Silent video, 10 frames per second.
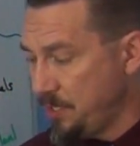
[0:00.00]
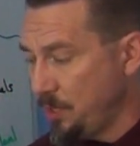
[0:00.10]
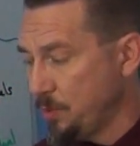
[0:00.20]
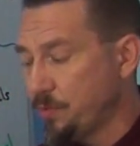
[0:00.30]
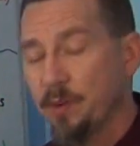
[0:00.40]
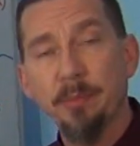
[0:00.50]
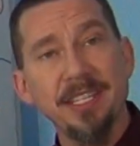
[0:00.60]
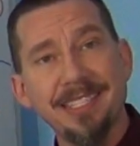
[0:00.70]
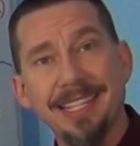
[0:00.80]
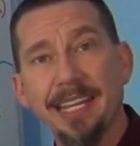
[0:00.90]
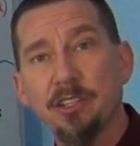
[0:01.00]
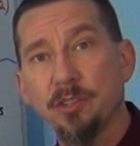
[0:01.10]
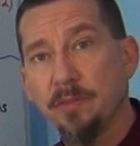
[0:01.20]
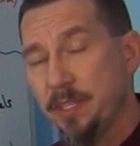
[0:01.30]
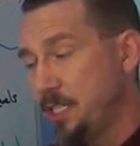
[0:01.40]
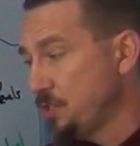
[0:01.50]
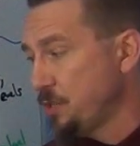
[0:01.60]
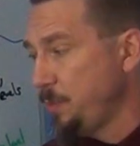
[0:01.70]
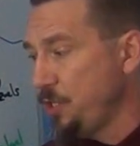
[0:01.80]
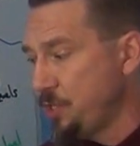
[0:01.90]
In other words, from the center of the
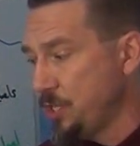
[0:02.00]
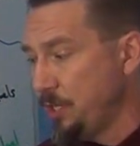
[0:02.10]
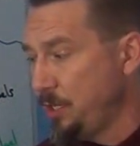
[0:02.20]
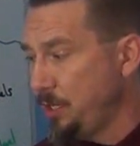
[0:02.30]
distribution.